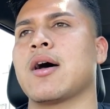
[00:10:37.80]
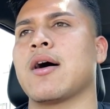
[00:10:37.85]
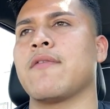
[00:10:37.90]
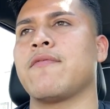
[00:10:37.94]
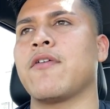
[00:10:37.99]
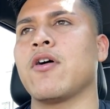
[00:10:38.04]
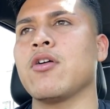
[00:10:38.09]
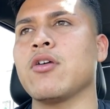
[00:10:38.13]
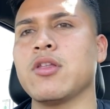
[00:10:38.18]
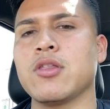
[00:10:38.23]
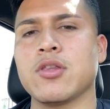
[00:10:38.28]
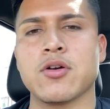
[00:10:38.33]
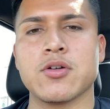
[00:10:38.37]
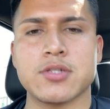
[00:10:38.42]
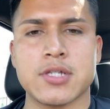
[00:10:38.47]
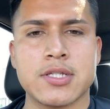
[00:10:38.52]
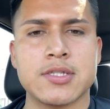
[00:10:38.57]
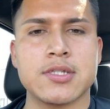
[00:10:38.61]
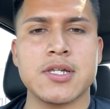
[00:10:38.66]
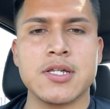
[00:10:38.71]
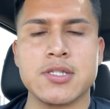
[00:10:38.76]
following those
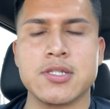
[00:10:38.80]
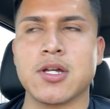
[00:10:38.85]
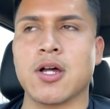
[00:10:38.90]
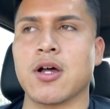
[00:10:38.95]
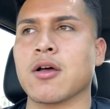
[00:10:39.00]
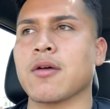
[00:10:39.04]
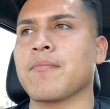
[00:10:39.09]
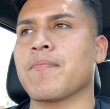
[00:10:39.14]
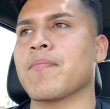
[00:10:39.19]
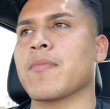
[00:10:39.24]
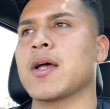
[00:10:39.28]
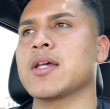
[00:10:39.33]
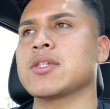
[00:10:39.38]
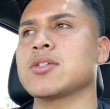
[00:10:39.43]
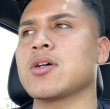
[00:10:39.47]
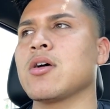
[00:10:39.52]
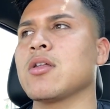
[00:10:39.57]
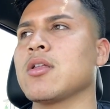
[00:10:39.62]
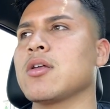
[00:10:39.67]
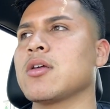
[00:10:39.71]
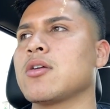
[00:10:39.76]
in TikTok, I
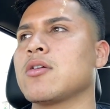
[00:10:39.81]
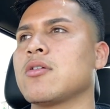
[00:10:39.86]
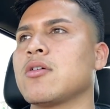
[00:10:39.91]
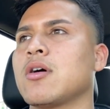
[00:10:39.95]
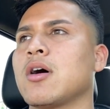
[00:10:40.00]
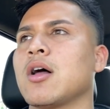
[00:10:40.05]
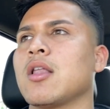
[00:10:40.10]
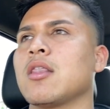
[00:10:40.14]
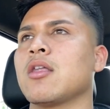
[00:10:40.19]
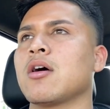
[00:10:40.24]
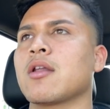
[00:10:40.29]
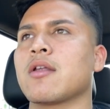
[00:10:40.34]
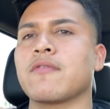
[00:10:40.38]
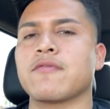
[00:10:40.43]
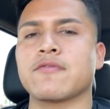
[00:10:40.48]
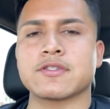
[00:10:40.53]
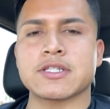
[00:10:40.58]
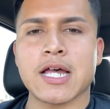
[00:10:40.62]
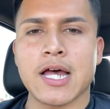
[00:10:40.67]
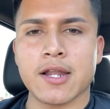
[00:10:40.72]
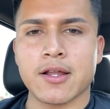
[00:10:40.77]
saw a lot of
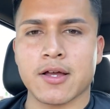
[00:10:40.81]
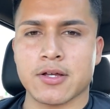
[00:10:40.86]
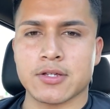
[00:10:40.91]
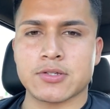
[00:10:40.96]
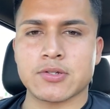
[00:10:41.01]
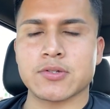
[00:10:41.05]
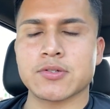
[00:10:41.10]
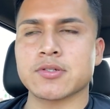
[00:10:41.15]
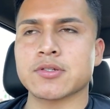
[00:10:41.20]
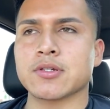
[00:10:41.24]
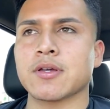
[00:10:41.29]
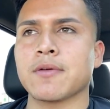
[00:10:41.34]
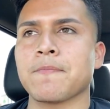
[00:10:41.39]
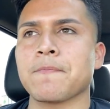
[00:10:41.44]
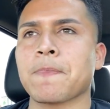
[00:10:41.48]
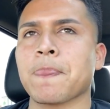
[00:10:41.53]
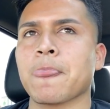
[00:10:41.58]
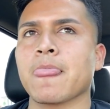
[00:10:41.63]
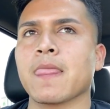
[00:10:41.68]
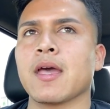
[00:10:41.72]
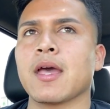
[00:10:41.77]
side hustles,
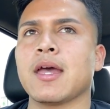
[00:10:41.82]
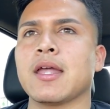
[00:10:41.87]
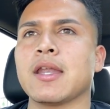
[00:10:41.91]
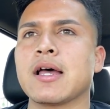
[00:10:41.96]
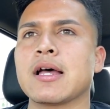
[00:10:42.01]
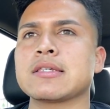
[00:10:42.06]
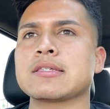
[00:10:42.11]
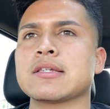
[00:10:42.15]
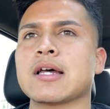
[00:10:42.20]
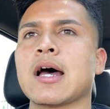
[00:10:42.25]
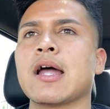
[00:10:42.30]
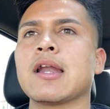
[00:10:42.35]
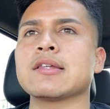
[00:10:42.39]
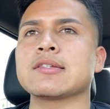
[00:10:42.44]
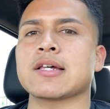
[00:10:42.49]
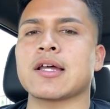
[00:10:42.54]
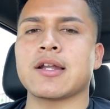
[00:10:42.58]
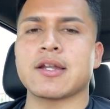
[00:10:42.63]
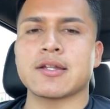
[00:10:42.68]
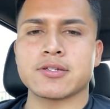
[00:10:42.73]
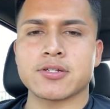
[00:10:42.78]
and I
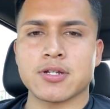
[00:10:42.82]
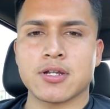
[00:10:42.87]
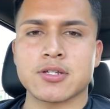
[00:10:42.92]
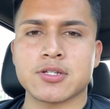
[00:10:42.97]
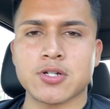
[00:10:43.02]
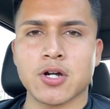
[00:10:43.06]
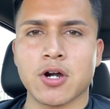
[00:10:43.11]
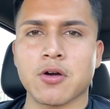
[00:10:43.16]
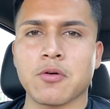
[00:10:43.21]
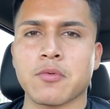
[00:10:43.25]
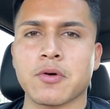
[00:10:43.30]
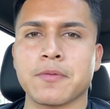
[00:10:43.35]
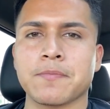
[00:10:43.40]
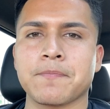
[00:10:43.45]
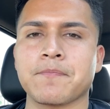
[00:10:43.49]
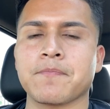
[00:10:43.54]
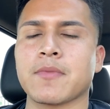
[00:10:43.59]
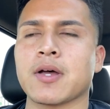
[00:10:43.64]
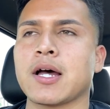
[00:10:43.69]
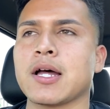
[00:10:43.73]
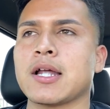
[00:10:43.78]
decided to start one.
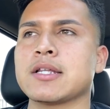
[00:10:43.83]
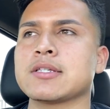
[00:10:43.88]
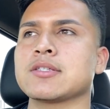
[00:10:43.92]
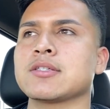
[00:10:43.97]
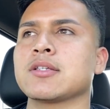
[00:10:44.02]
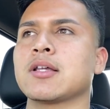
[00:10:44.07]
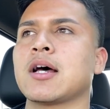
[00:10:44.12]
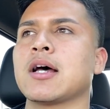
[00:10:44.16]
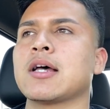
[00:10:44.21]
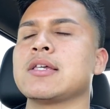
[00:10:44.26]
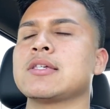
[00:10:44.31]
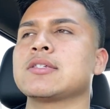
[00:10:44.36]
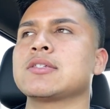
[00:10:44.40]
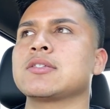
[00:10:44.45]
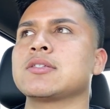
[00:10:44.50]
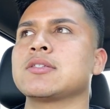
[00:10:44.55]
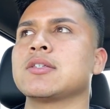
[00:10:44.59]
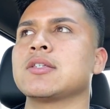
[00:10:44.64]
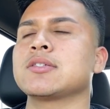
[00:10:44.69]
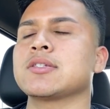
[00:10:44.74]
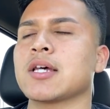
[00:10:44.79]
I
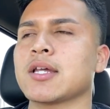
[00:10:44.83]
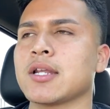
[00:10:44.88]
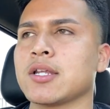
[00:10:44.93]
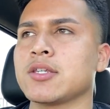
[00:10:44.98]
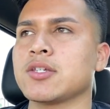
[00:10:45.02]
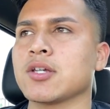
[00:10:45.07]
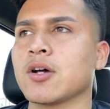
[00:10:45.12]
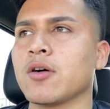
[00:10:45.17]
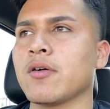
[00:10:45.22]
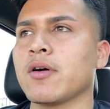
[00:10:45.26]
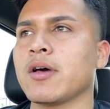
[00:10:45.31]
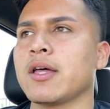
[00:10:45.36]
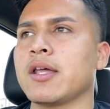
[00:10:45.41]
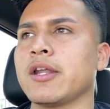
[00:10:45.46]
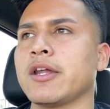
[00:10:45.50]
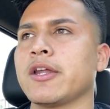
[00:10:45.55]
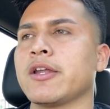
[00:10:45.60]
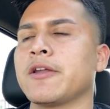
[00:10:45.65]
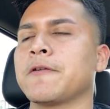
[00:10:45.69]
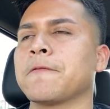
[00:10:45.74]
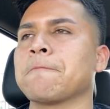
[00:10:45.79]
decided to go ahead
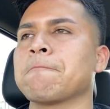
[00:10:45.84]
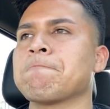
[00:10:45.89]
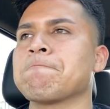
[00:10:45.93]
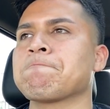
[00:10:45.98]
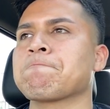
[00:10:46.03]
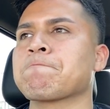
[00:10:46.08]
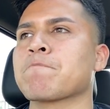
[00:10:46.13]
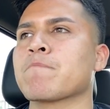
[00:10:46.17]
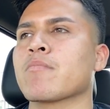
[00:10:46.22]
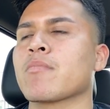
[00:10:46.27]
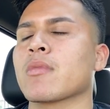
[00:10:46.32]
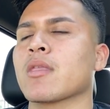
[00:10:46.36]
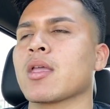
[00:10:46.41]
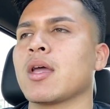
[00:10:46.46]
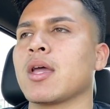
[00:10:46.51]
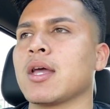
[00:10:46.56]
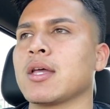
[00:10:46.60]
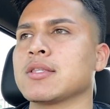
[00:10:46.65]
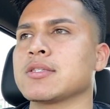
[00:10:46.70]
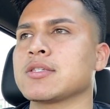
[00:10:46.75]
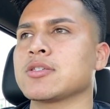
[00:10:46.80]

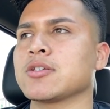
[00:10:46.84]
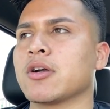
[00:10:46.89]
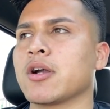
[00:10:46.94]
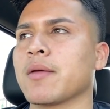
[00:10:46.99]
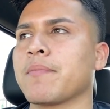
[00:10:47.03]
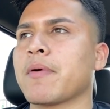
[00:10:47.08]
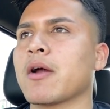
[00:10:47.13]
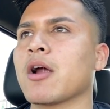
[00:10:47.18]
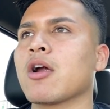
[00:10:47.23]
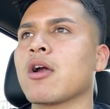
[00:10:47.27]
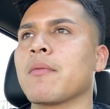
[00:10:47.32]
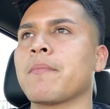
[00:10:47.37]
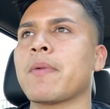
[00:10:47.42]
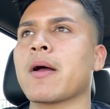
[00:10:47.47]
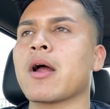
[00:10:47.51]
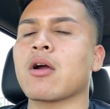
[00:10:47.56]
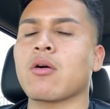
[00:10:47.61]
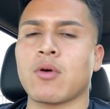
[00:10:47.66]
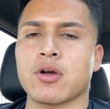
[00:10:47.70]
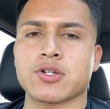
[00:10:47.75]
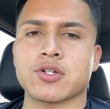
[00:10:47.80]
and start a
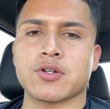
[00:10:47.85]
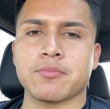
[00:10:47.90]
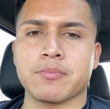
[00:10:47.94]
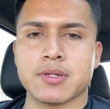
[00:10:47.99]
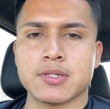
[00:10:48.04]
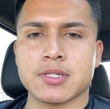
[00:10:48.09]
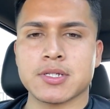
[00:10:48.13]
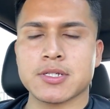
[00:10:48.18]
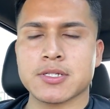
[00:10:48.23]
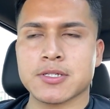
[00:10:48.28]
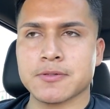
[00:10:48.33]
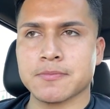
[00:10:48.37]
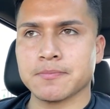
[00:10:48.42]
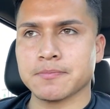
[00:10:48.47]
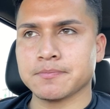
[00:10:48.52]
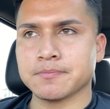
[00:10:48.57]
power washing business,